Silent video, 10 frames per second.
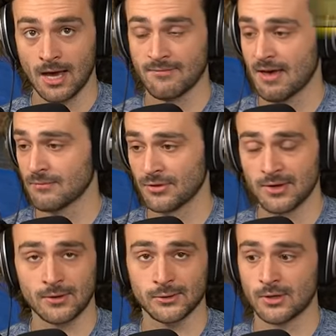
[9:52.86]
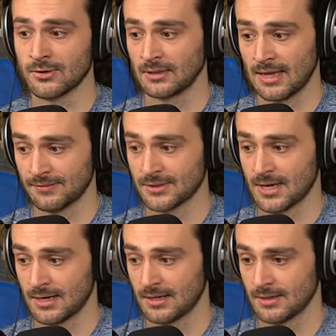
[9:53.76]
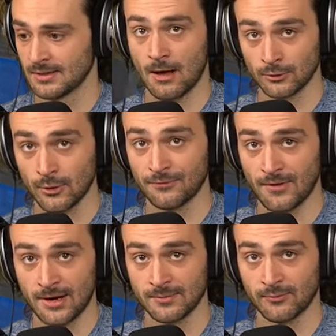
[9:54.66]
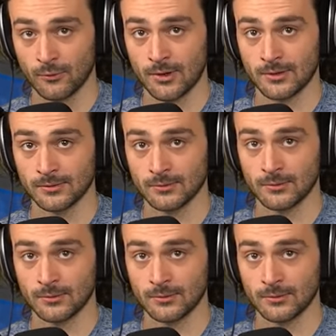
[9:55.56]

I have yes. everything else on the left side. I'll go fight him for you.